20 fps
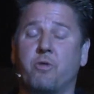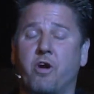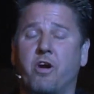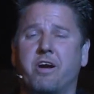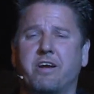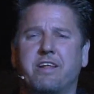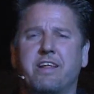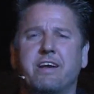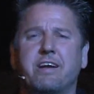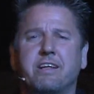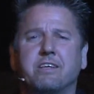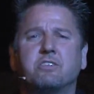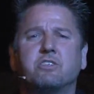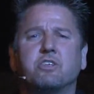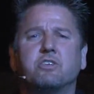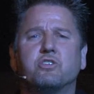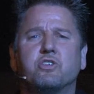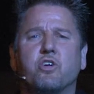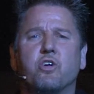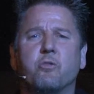Our identity is
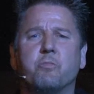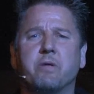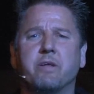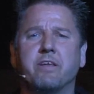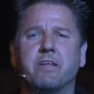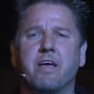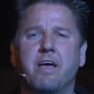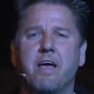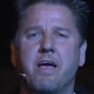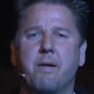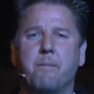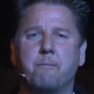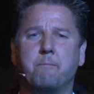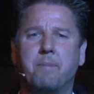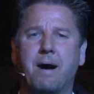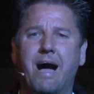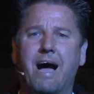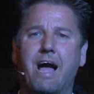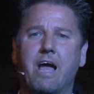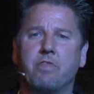determined
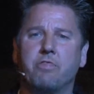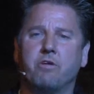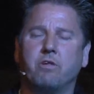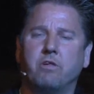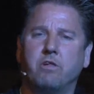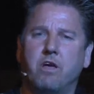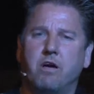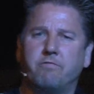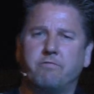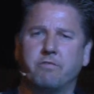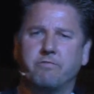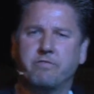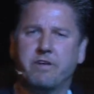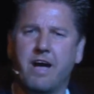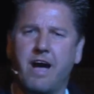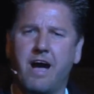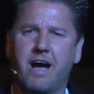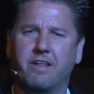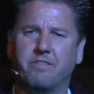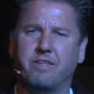by the love of
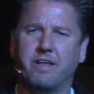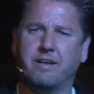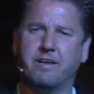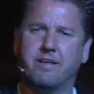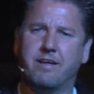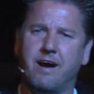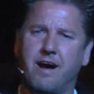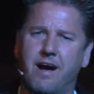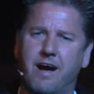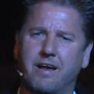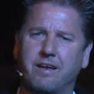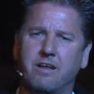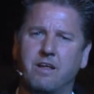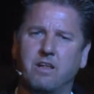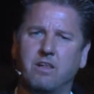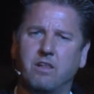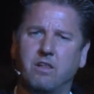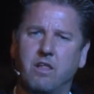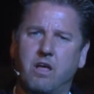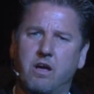God, that God
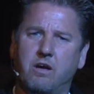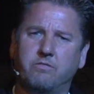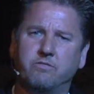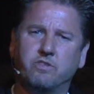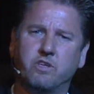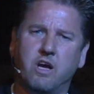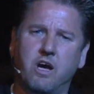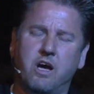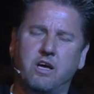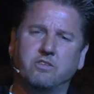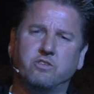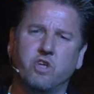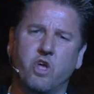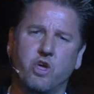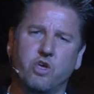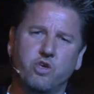loves us.